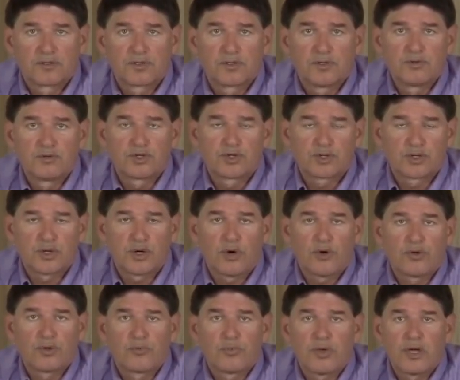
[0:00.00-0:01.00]
to
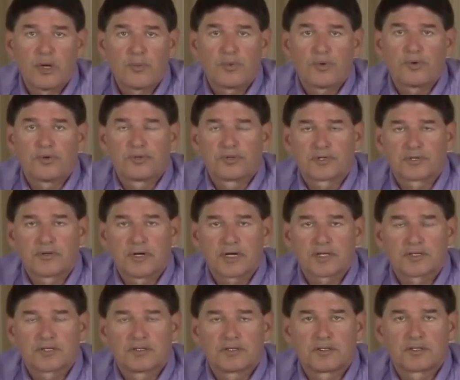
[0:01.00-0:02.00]
show the people the
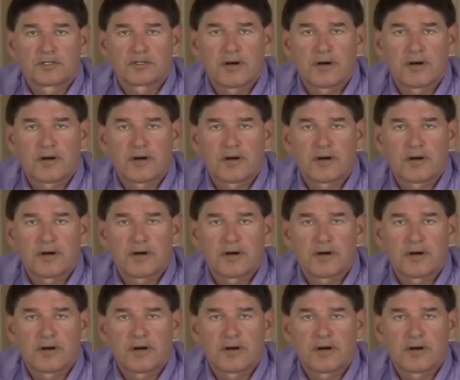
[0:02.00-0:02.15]
tricks and the